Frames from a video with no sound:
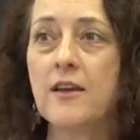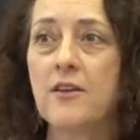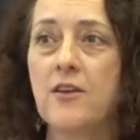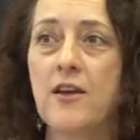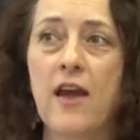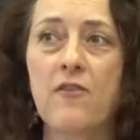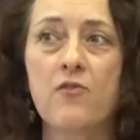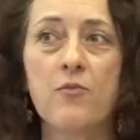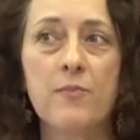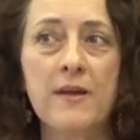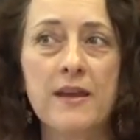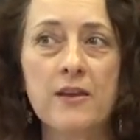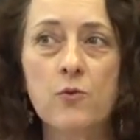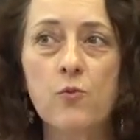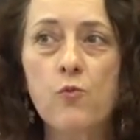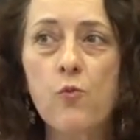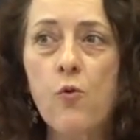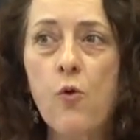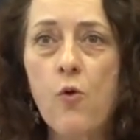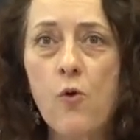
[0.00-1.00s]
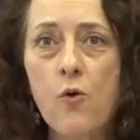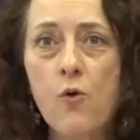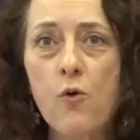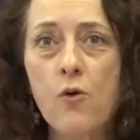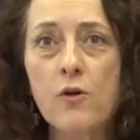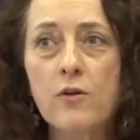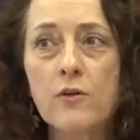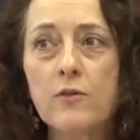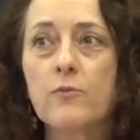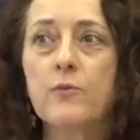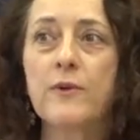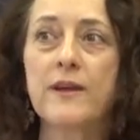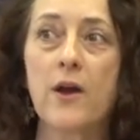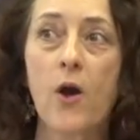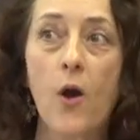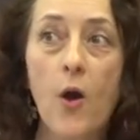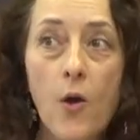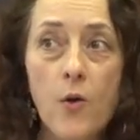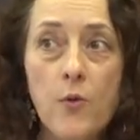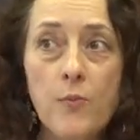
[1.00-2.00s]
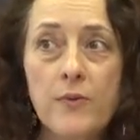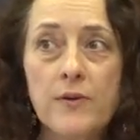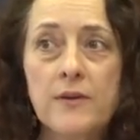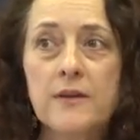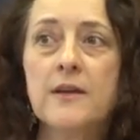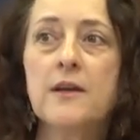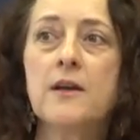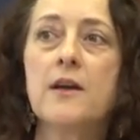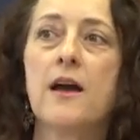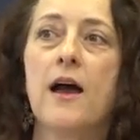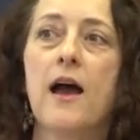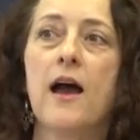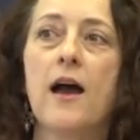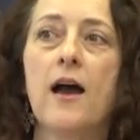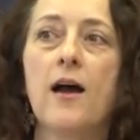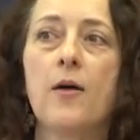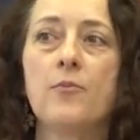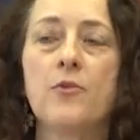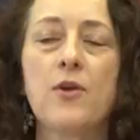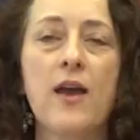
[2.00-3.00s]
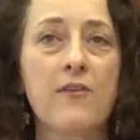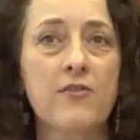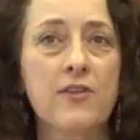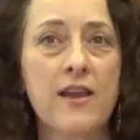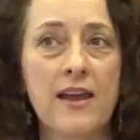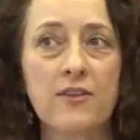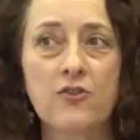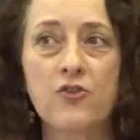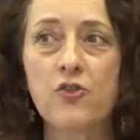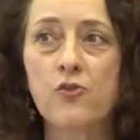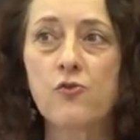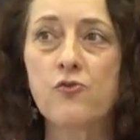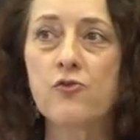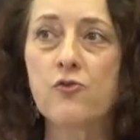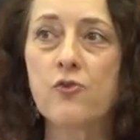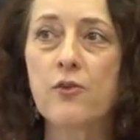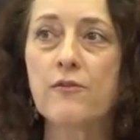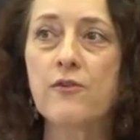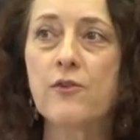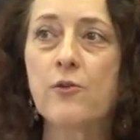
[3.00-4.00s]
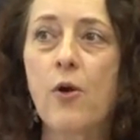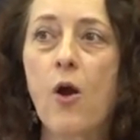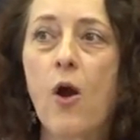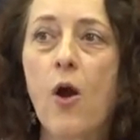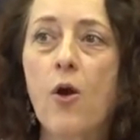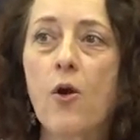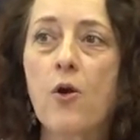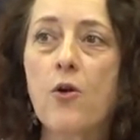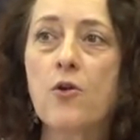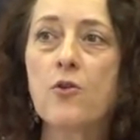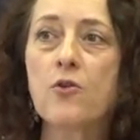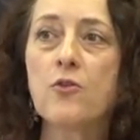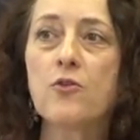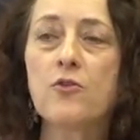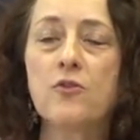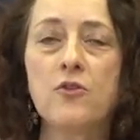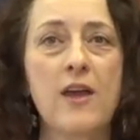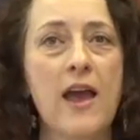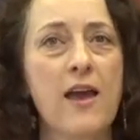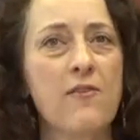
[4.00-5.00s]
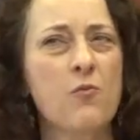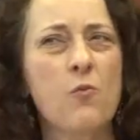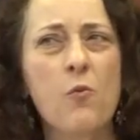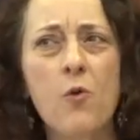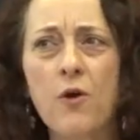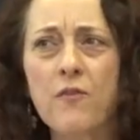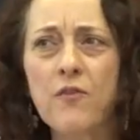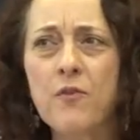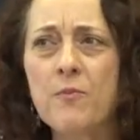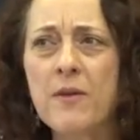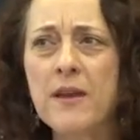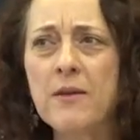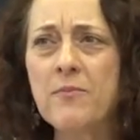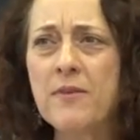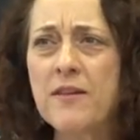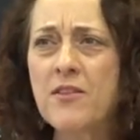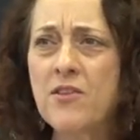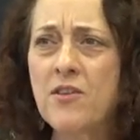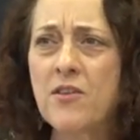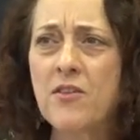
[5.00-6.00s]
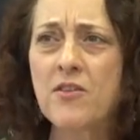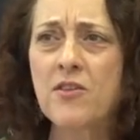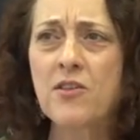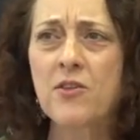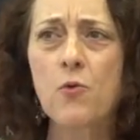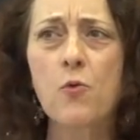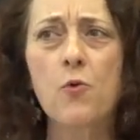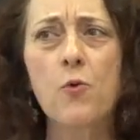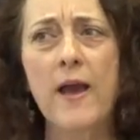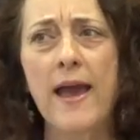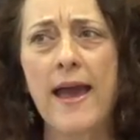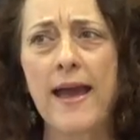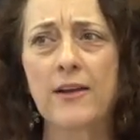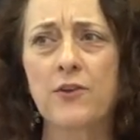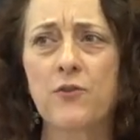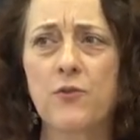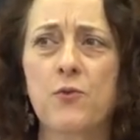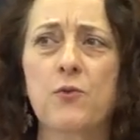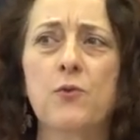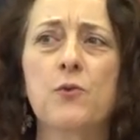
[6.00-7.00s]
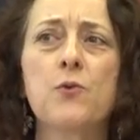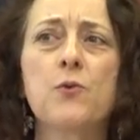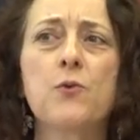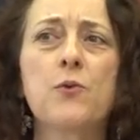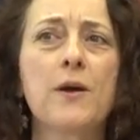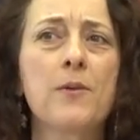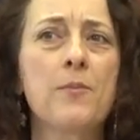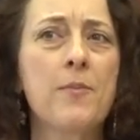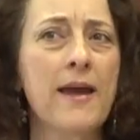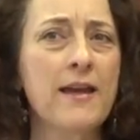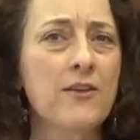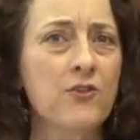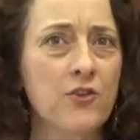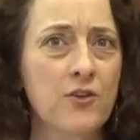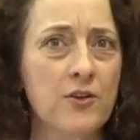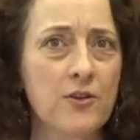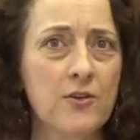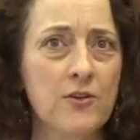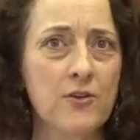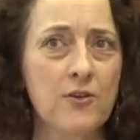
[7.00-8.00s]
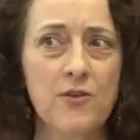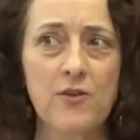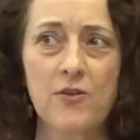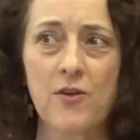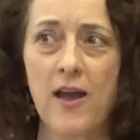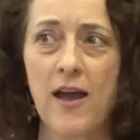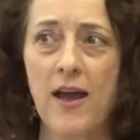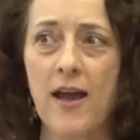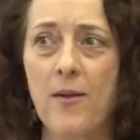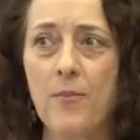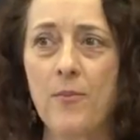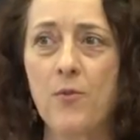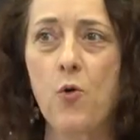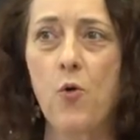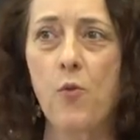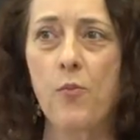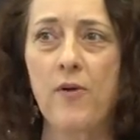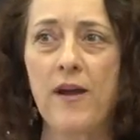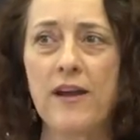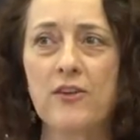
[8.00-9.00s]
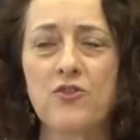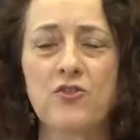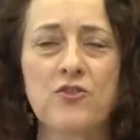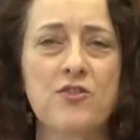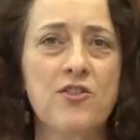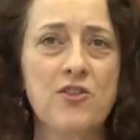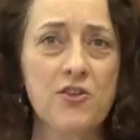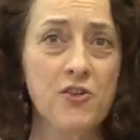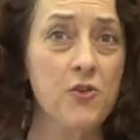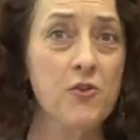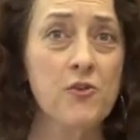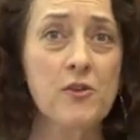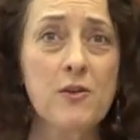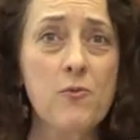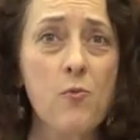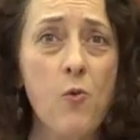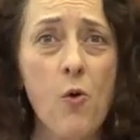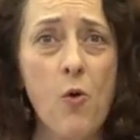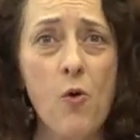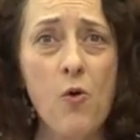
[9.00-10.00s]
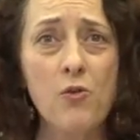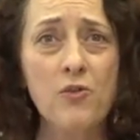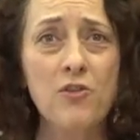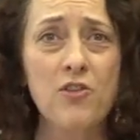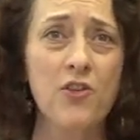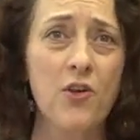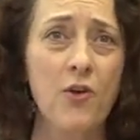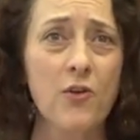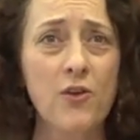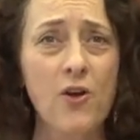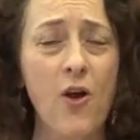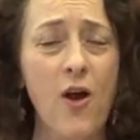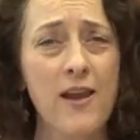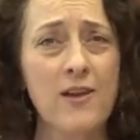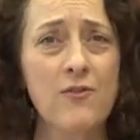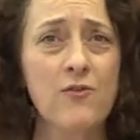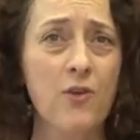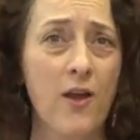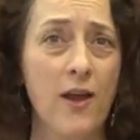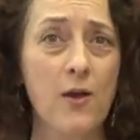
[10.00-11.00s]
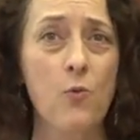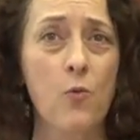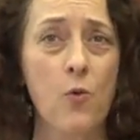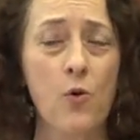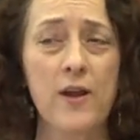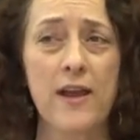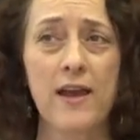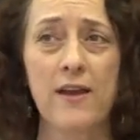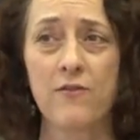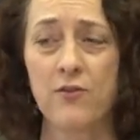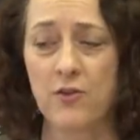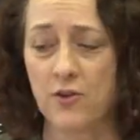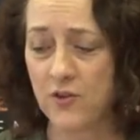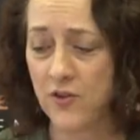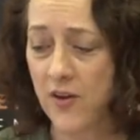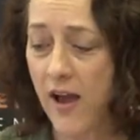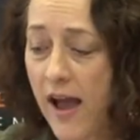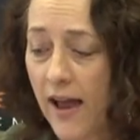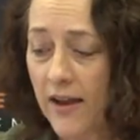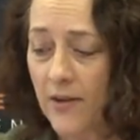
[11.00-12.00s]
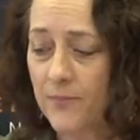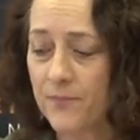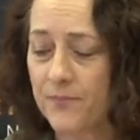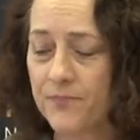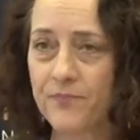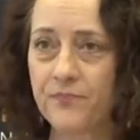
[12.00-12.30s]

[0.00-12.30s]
You haven't been to war, we hope. You haven't had children of your own. You haven't worked for big business or hacked through a major corporation's security walls. So kind of like, what have you done?